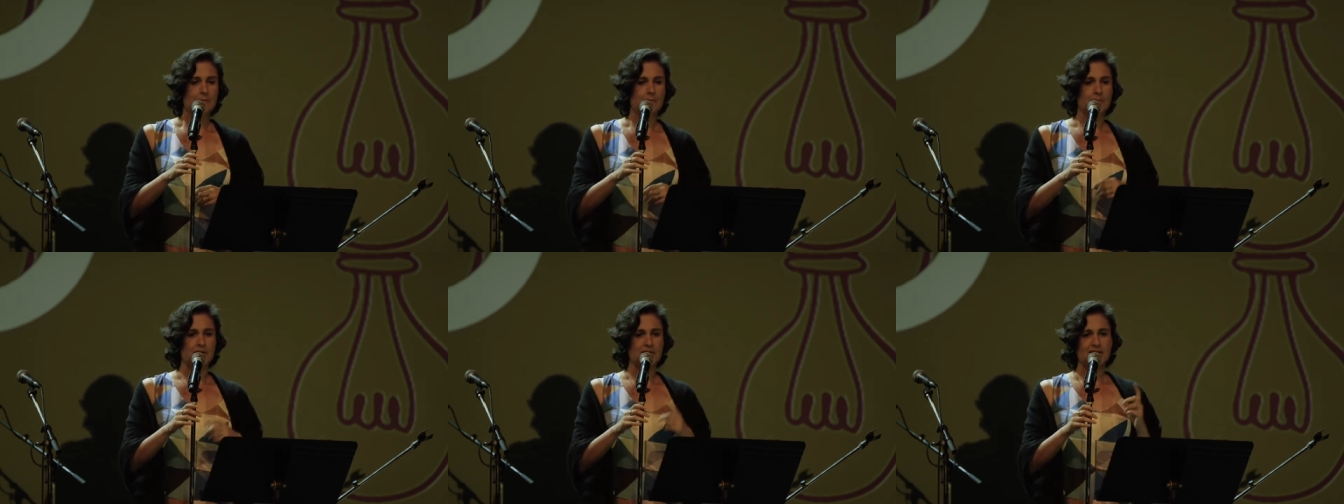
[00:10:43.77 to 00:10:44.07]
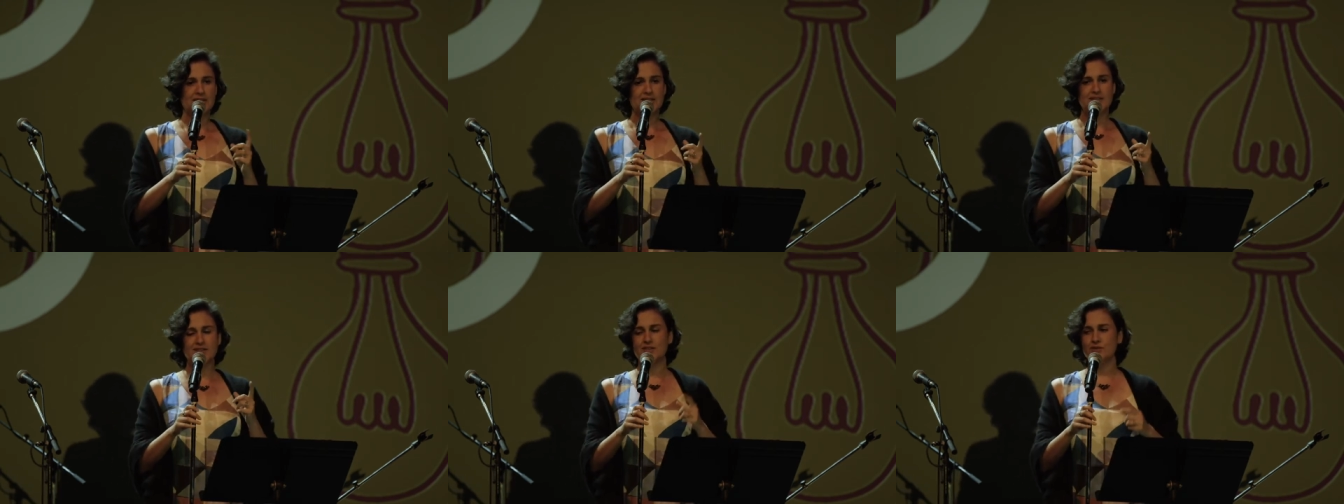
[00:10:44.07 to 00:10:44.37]
But
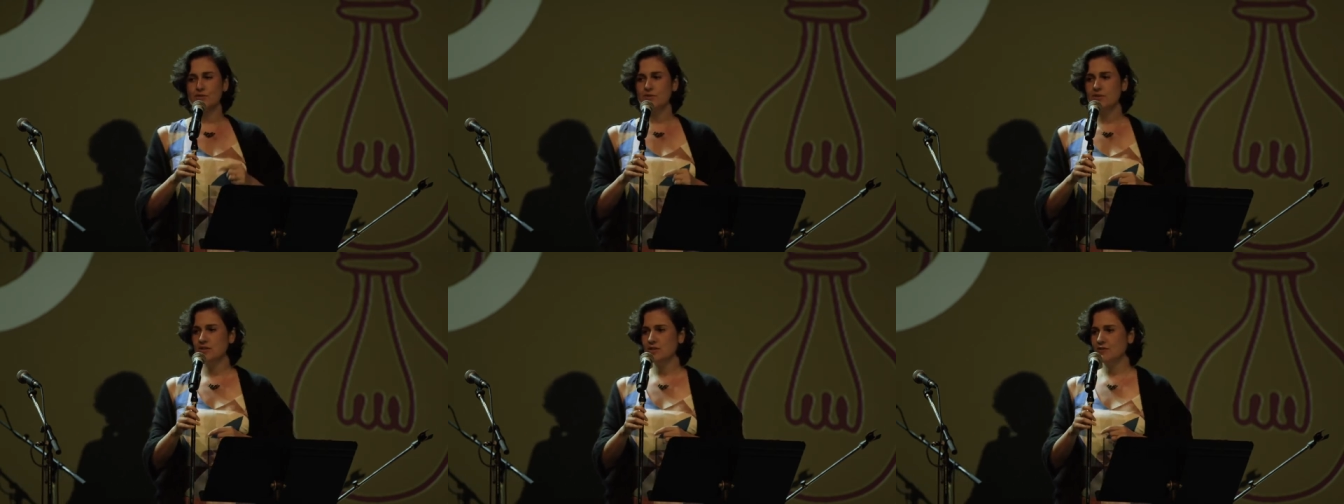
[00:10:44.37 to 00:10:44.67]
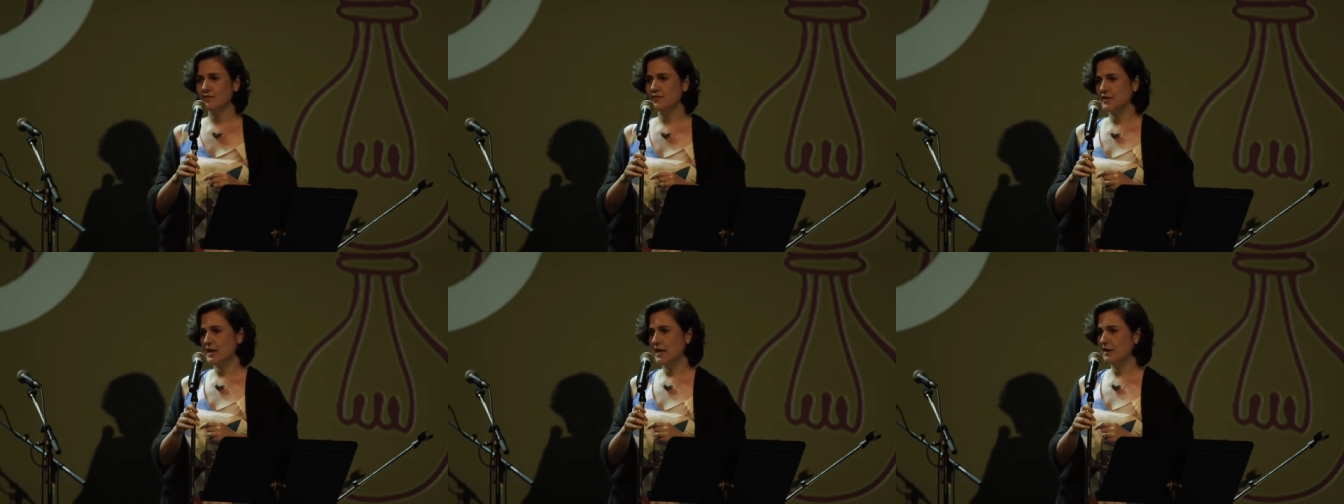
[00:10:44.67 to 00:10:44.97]
these students
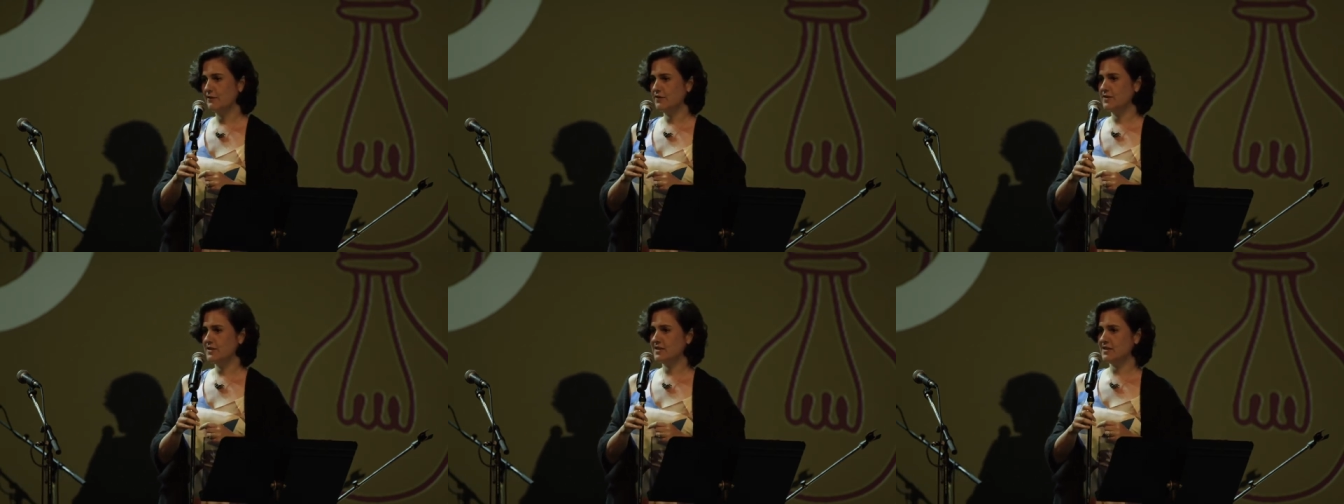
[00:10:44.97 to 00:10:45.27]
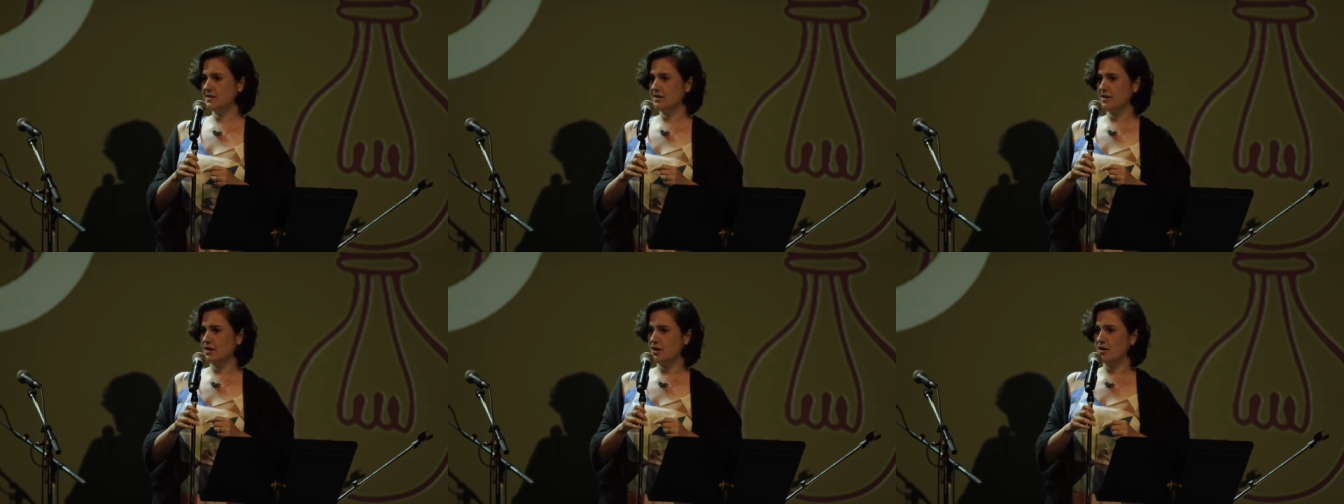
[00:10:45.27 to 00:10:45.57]
of
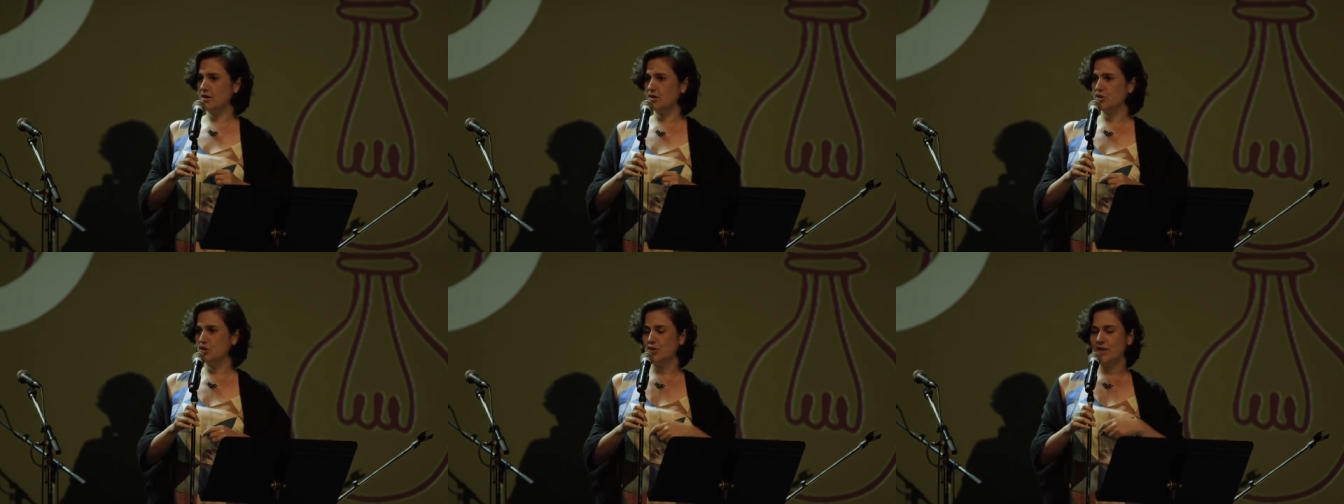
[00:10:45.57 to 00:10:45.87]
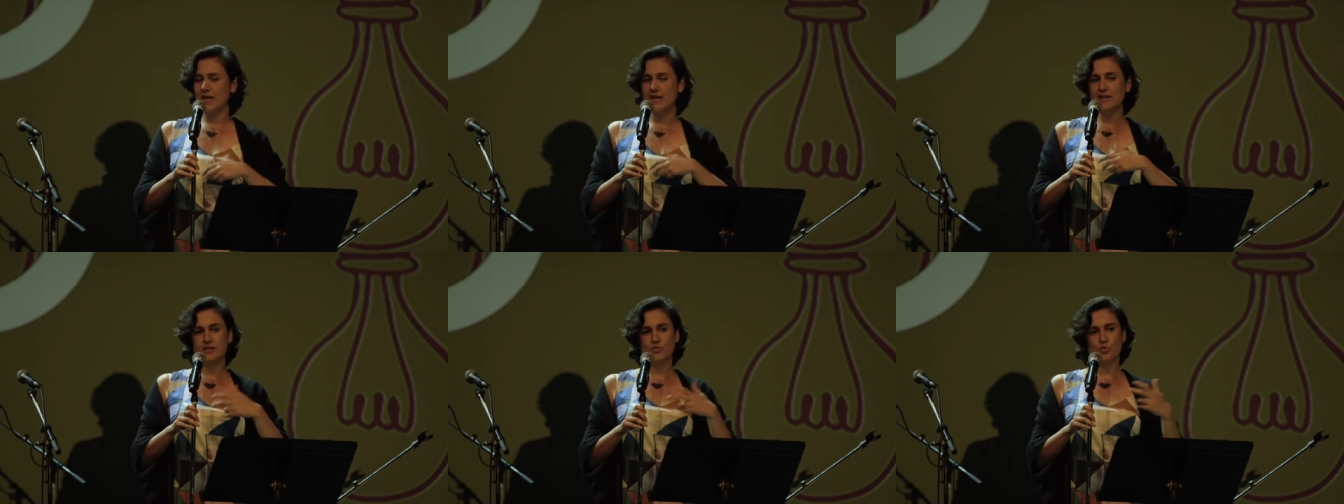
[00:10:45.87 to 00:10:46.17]
Elphinstone College
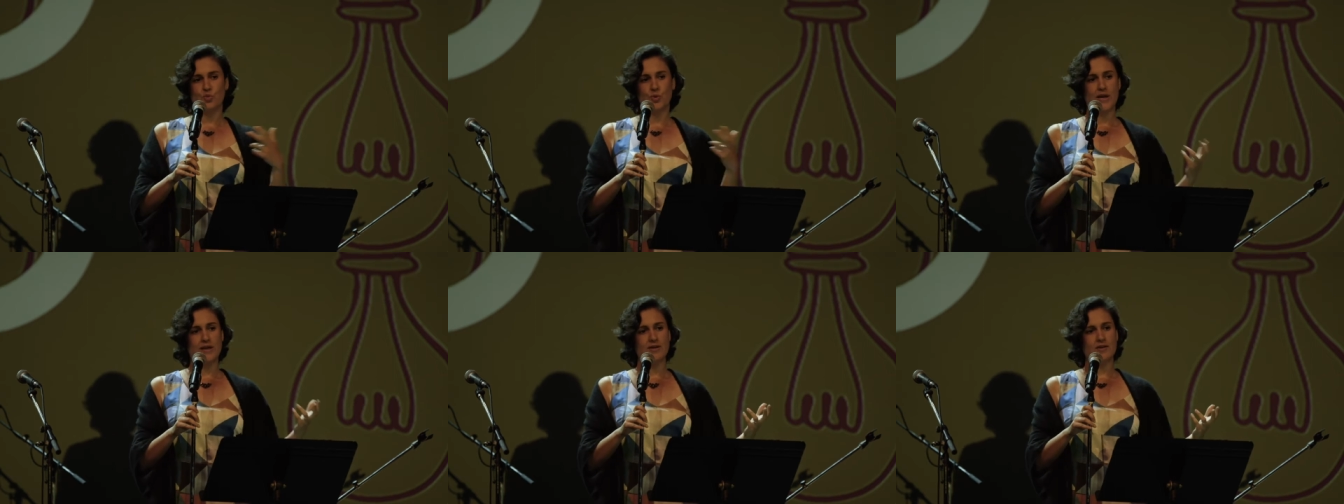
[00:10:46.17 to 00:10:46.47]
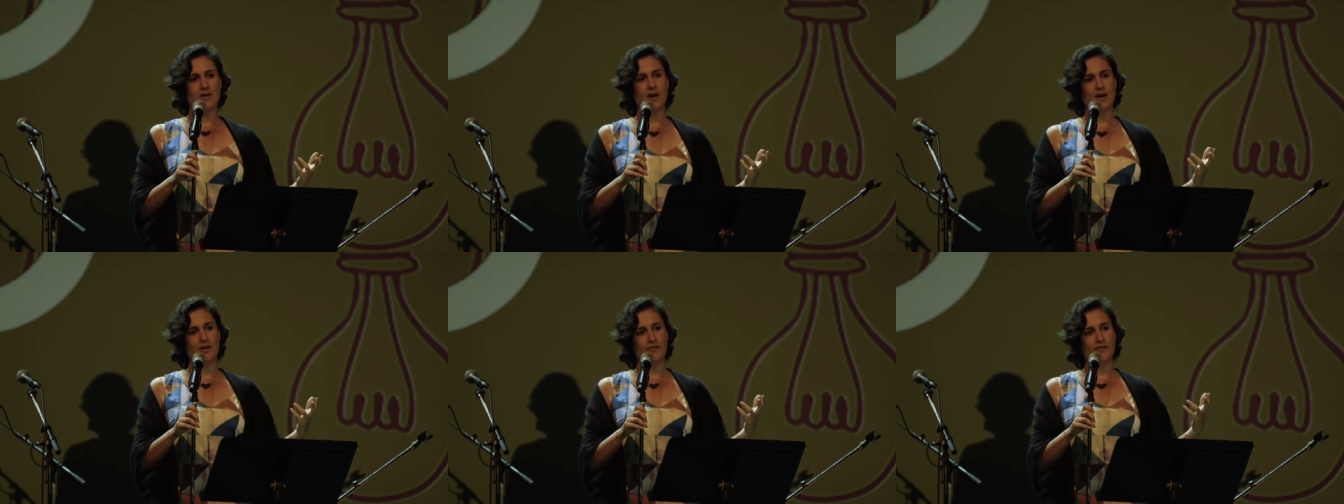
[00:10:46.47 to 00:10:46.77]
then
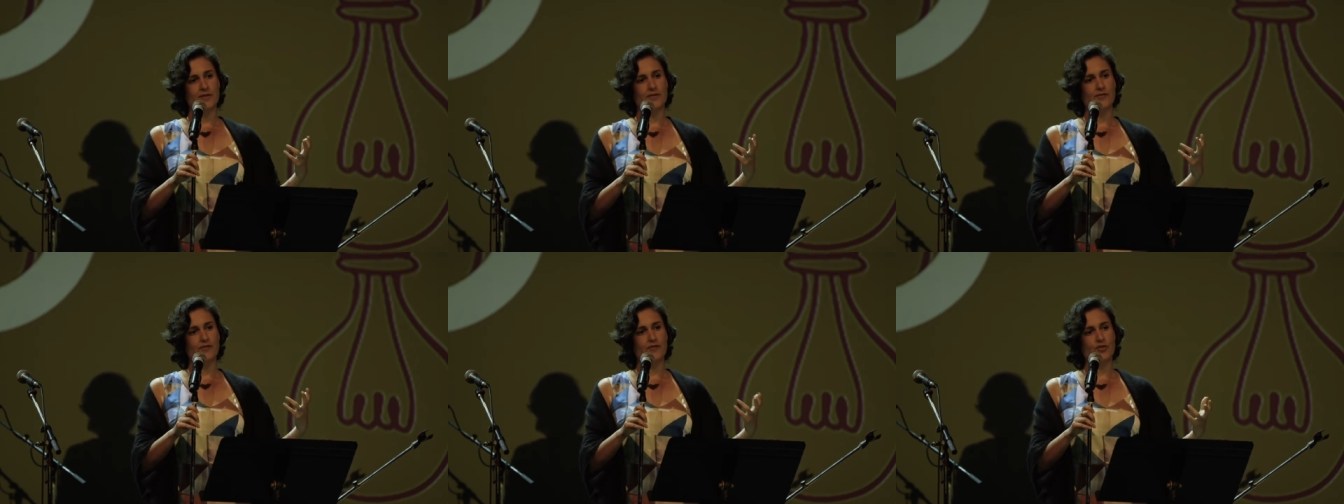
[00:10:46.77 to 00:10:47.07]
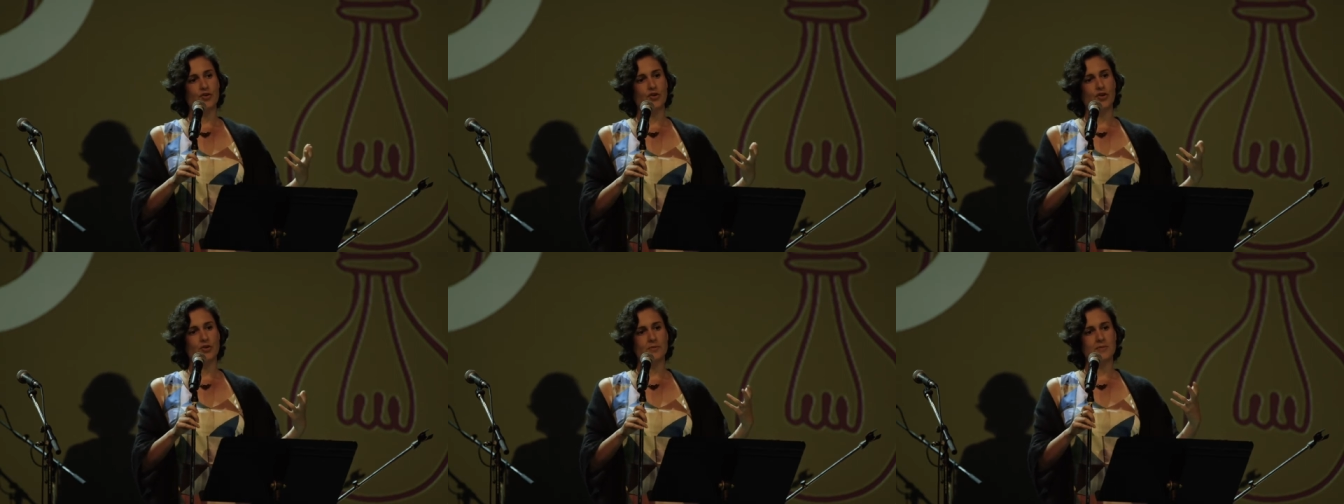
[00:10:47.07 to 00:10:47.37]
went off and
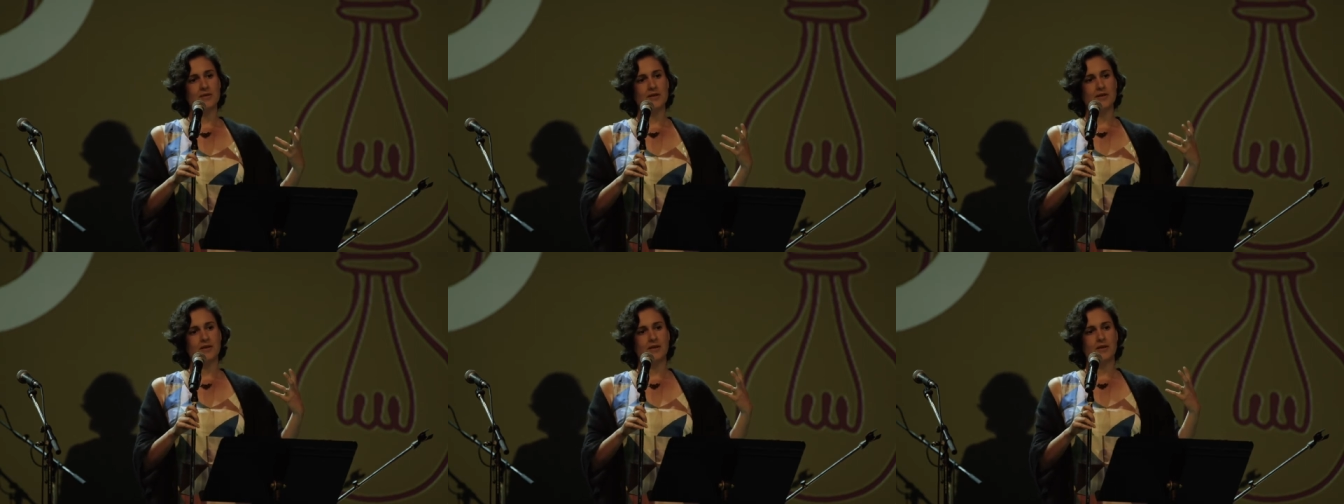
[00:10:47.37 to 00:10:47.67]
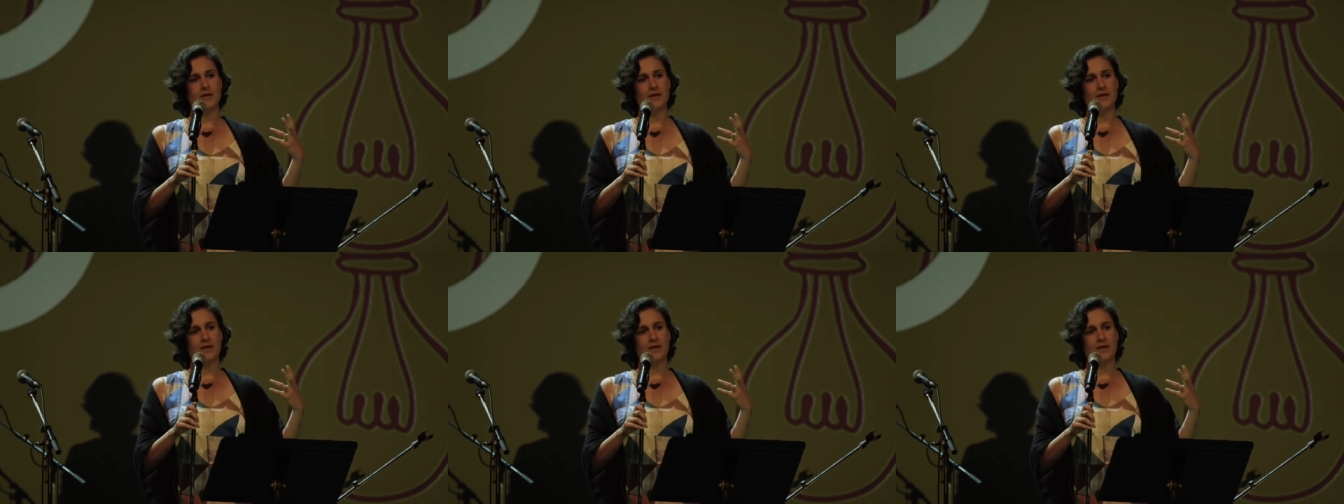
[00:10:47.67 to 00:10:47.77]
formed